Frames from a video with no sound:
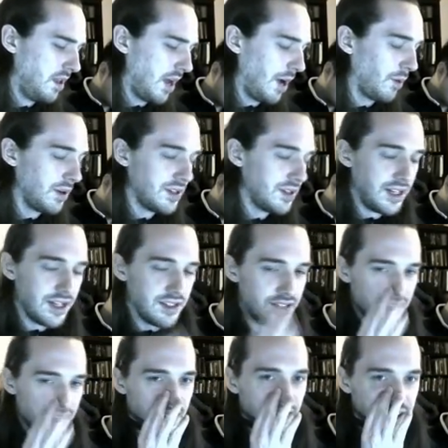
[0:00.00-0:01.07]
I wouldn't say
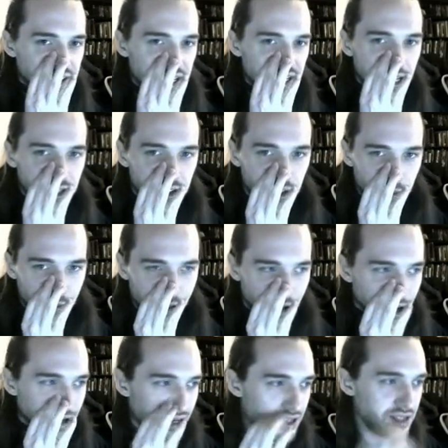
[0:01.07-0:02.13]
necessarily like tedious or
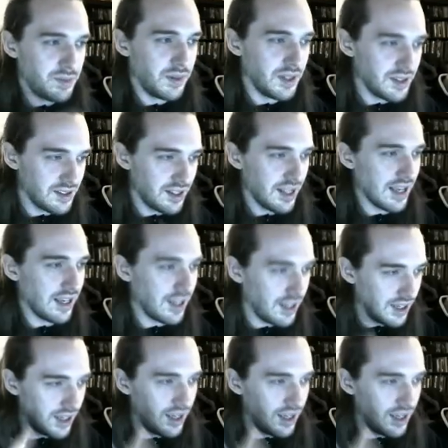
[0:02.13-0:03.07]
monotonous, but it's like,